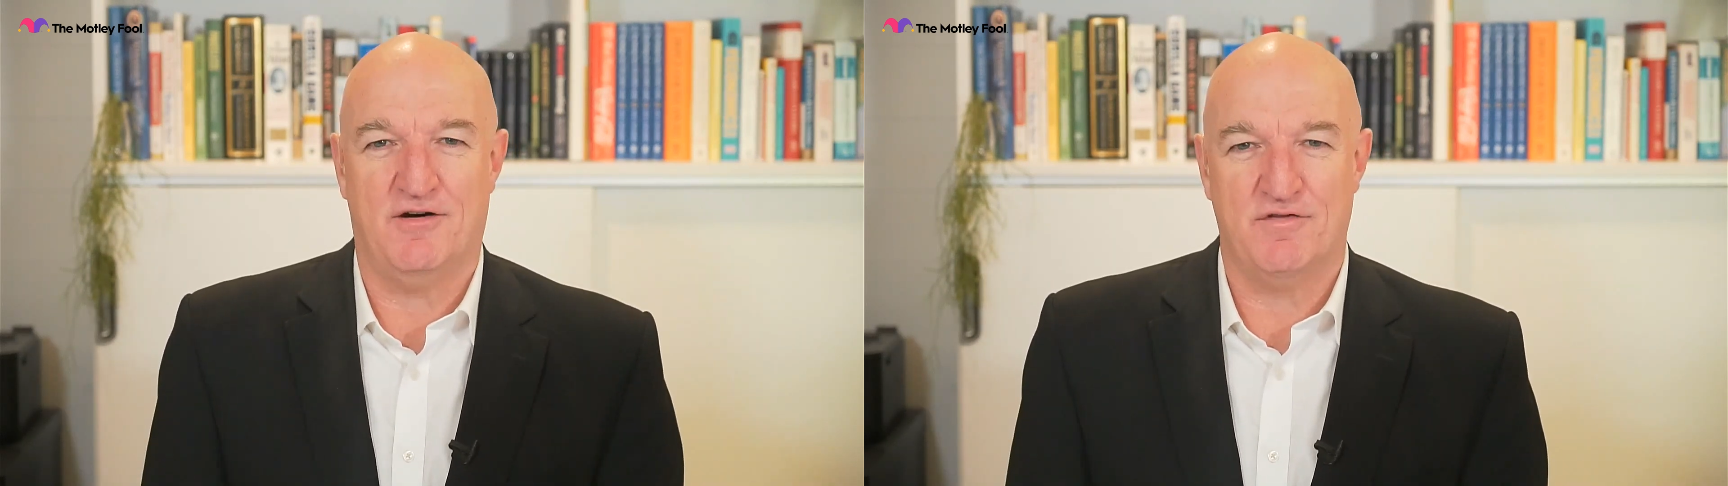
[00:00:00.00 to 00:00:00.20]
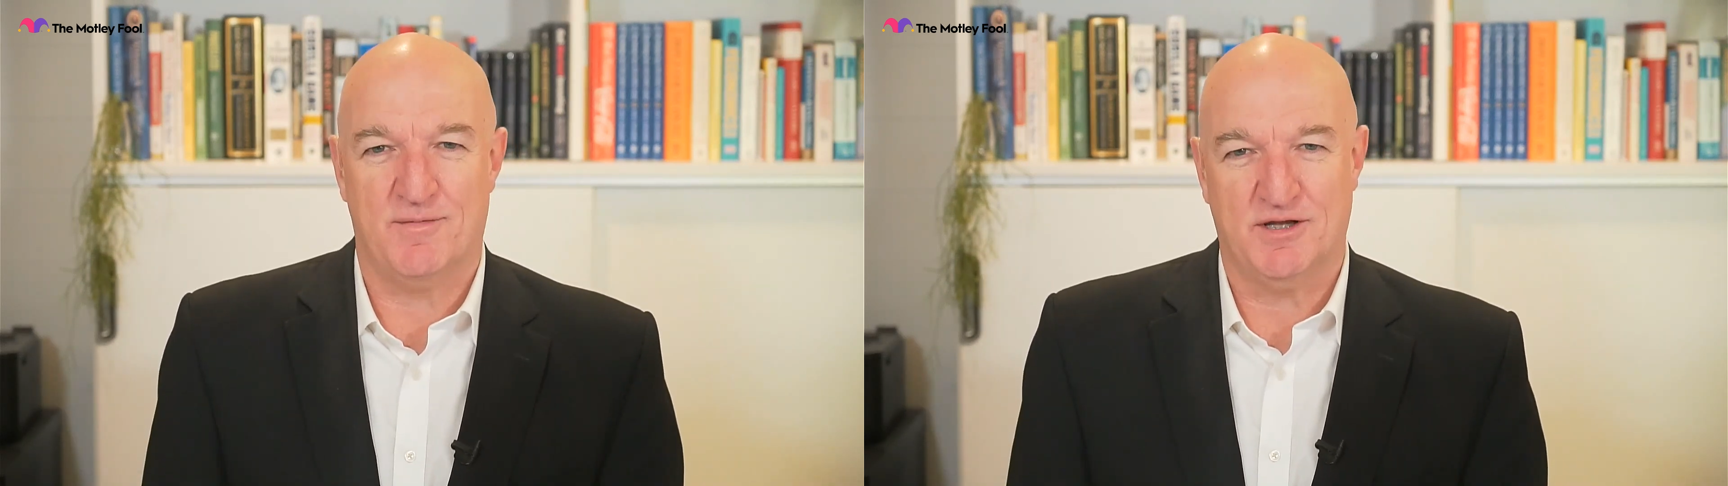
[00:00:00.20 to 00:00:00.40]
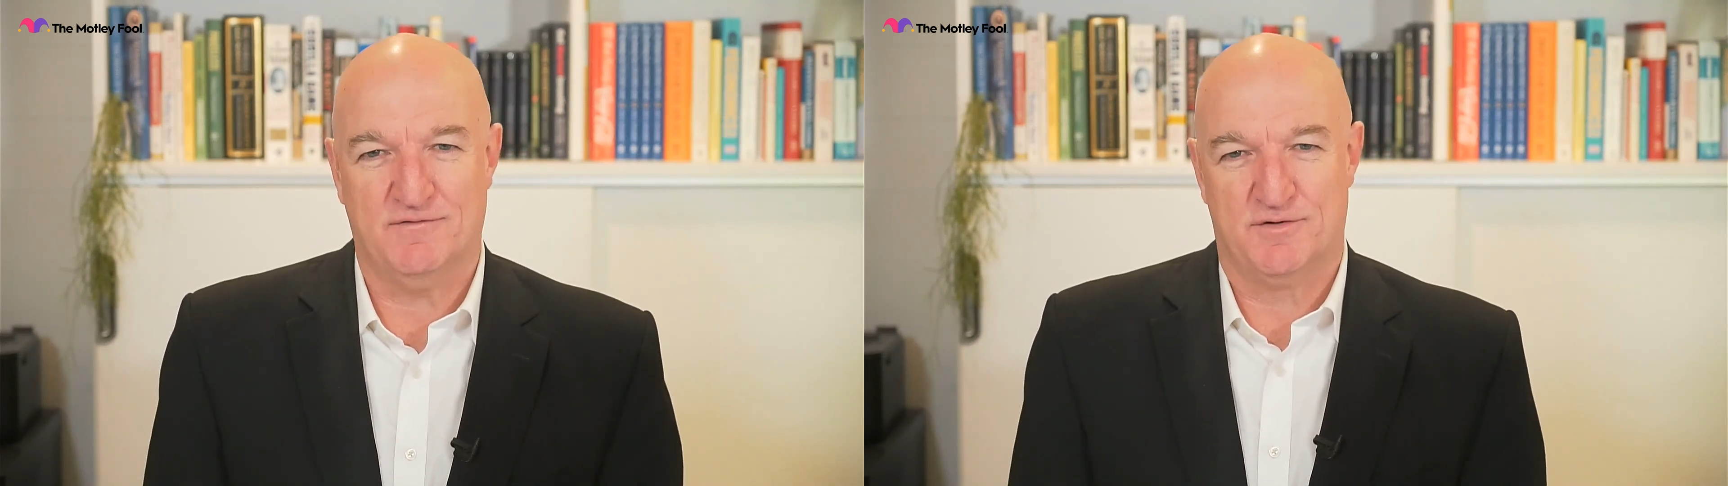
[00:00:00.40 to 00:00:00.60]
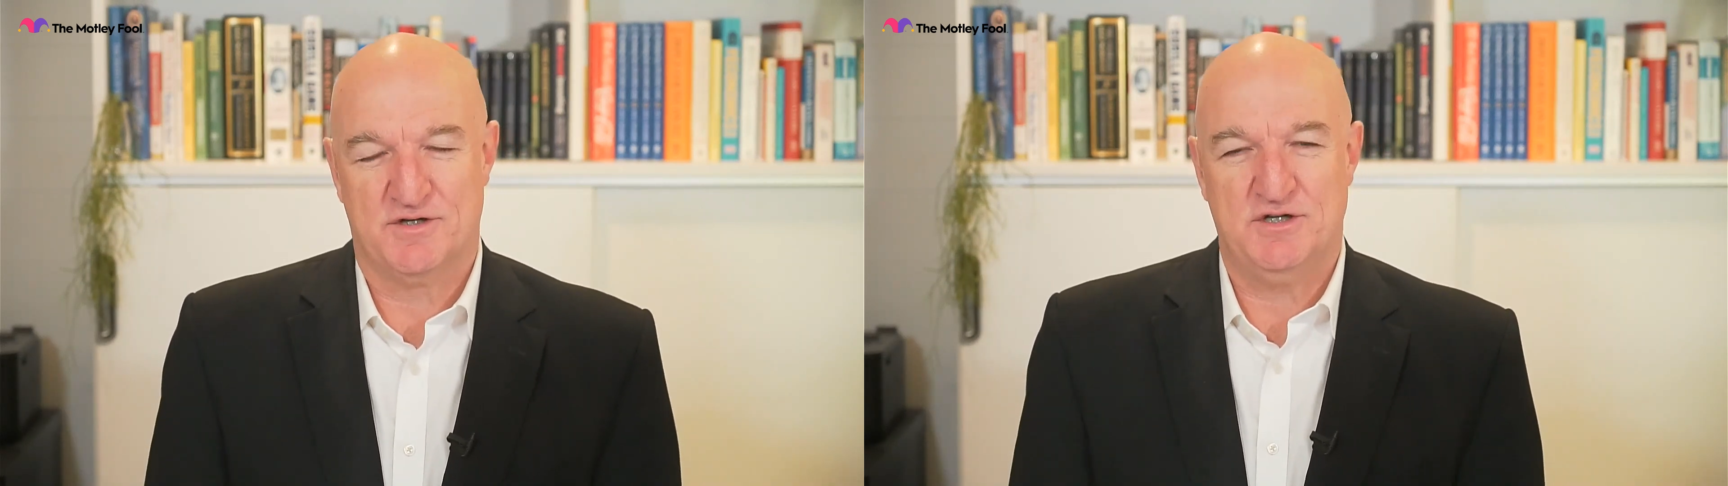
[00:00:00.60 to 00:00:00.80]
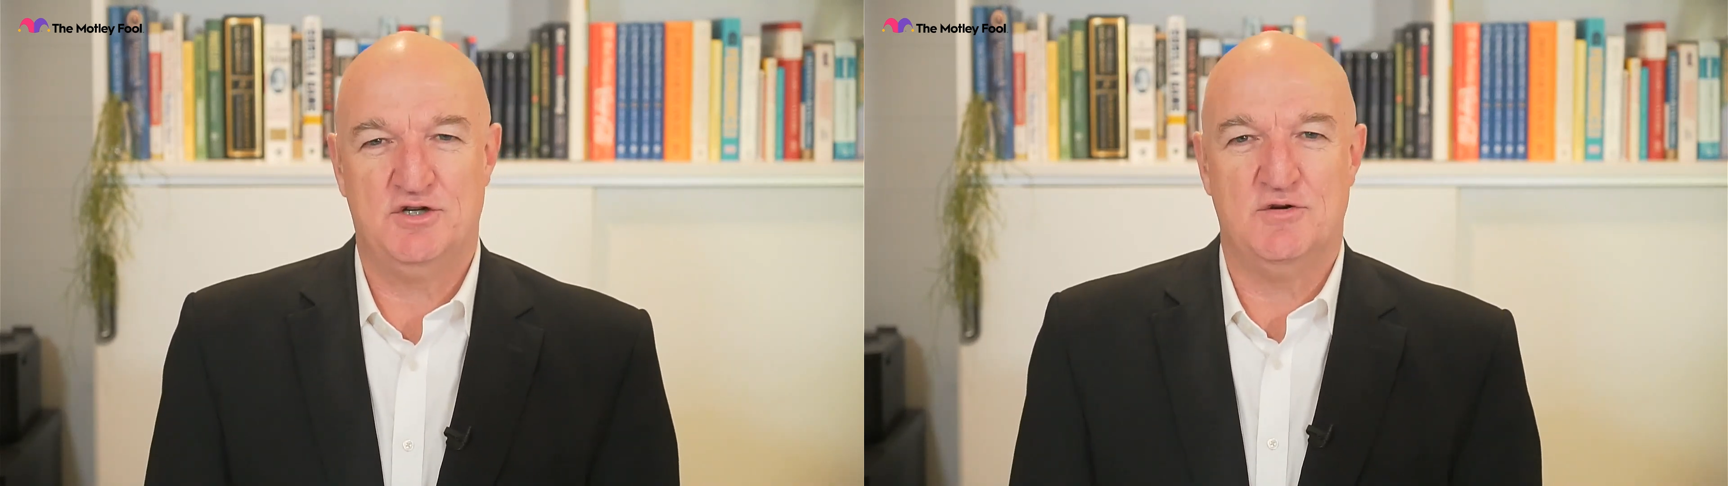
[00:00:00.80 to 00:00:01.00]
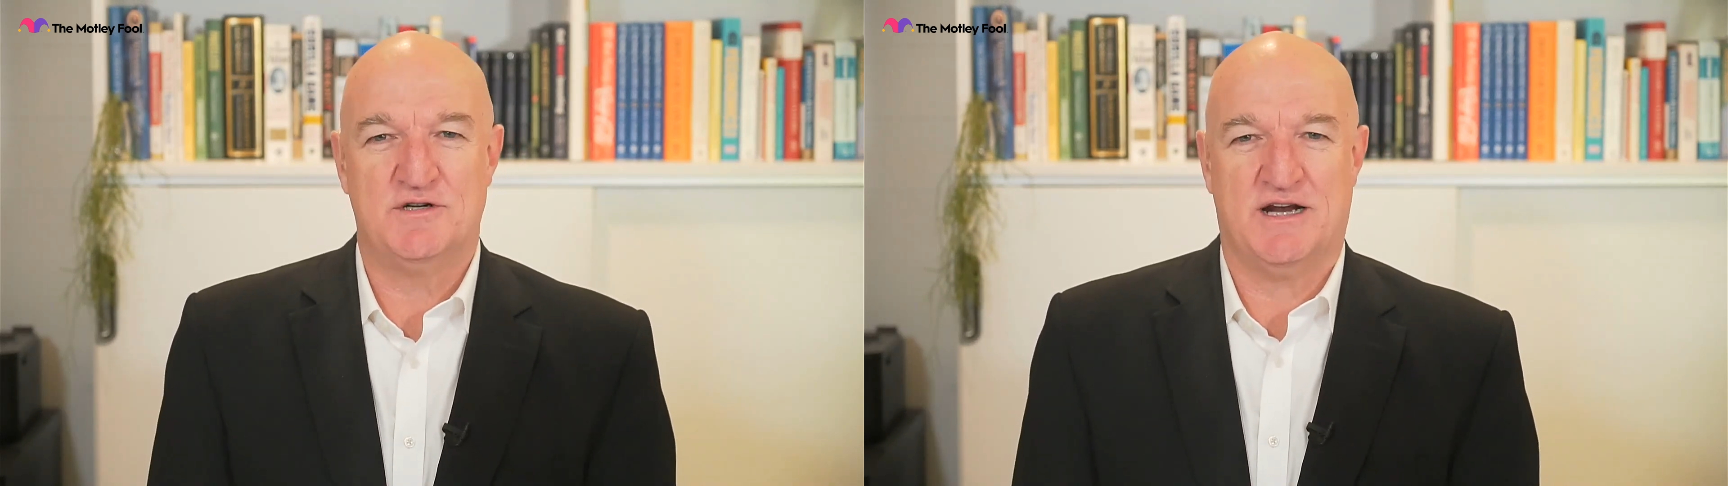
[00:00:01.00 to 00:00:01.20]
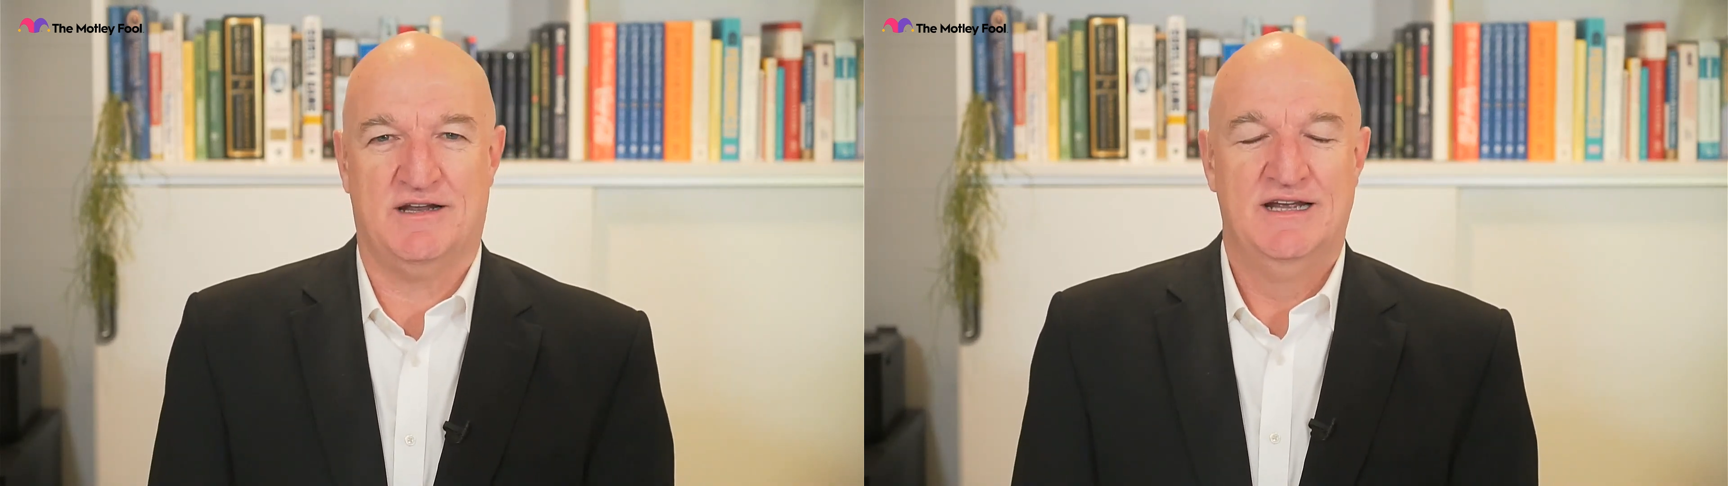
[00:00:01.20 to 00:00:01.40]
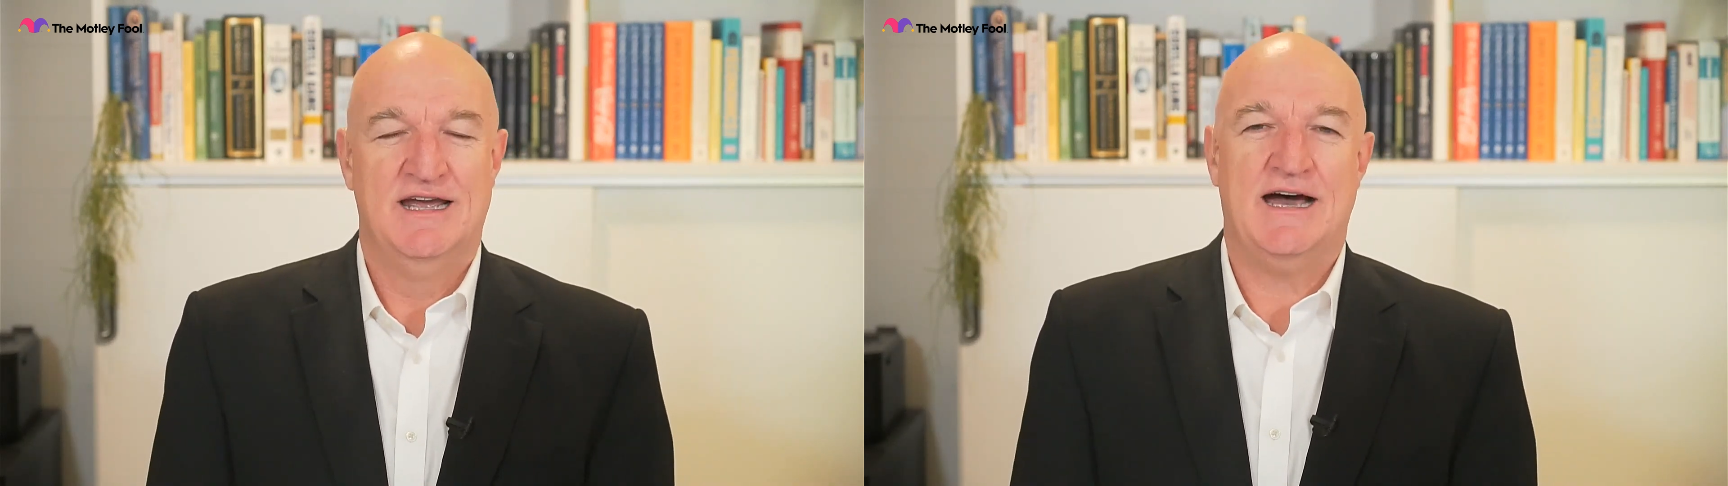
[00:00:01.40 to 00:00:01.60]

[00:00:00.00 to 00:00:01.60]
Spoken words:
of the Motley Fool YouTube channel.